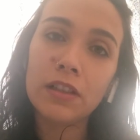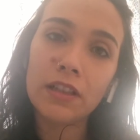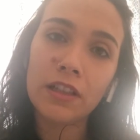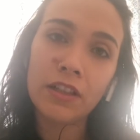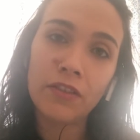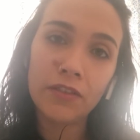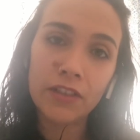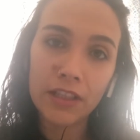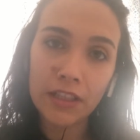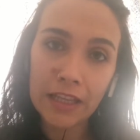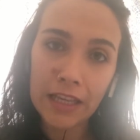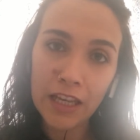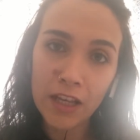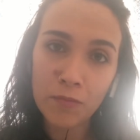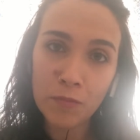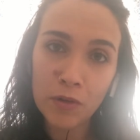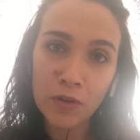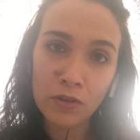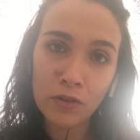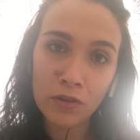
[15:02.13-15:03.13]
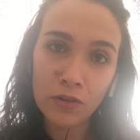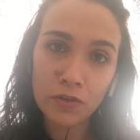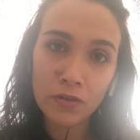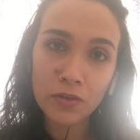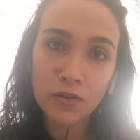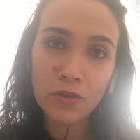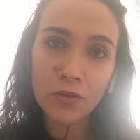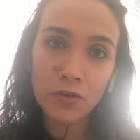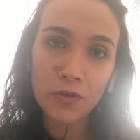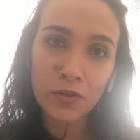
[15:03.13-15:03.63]
leave the link below,
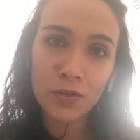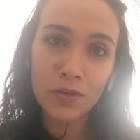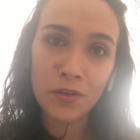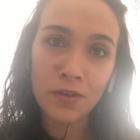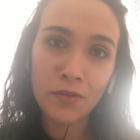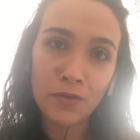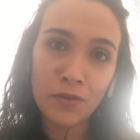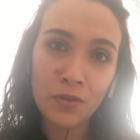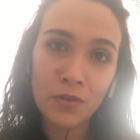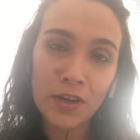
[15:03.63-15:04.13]
so if